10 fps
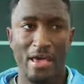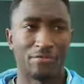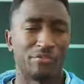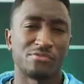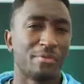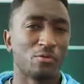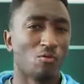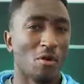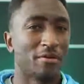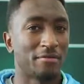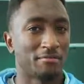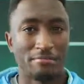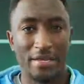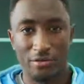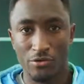and if there's maybe one
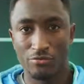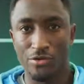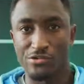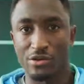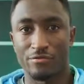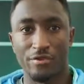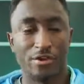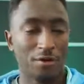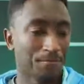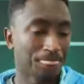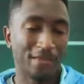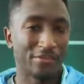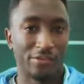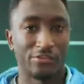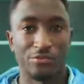big new feature every year,
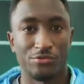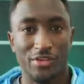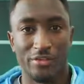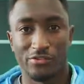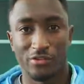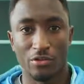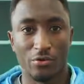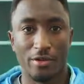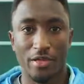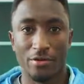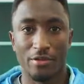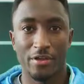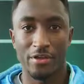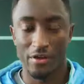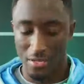it takes you 2 seconds to learn it and you're
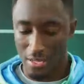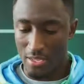good.